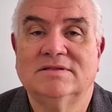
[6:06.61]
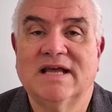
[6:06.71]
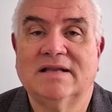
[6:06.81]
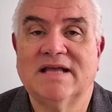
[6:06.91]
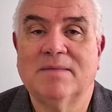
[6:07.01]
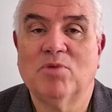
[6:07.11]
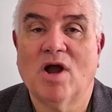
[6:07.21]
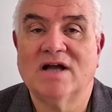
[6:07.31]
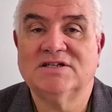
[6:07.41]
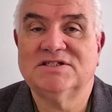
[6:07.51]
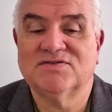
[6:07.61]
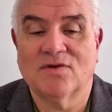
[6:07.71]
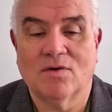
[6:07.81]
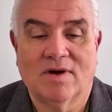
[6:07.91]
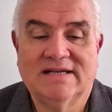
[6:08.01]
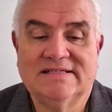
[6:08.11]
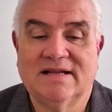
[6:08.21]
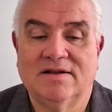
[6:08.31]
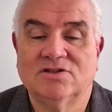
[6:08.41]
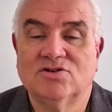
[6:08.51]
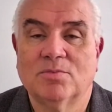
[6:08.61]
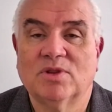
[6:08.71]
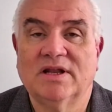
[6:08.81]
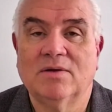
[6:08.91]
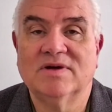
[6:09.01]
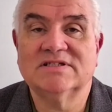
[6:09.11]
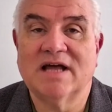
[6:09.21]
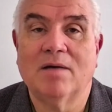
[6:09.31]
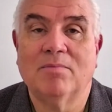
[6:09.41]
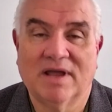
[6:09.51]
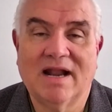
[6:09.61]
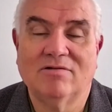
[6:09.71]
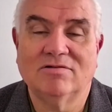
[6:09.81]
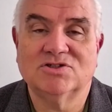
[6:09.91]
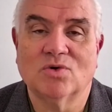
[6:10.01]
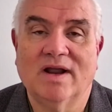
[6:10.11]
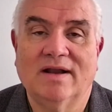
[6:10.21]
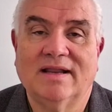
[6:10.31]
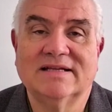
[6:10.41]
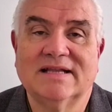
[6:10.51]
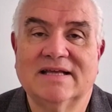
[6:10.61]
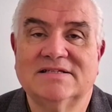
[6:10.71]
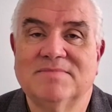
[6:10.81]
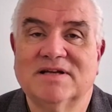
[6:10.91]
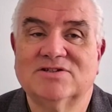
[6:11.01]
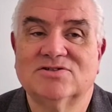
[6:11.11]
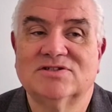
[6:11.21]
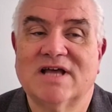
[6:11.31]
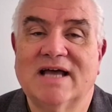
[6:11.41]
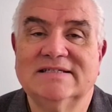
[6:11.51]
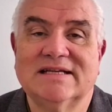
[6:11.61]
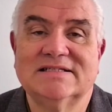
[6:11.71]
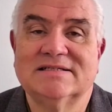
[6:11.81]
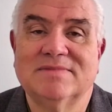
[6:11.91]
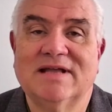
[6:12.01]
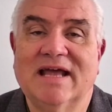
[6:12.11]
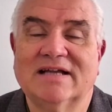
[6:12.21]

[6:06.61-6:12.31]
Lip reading: Take precautions for what I said, the trip in the West now, but get out, enjoy it. Get some exercise, get some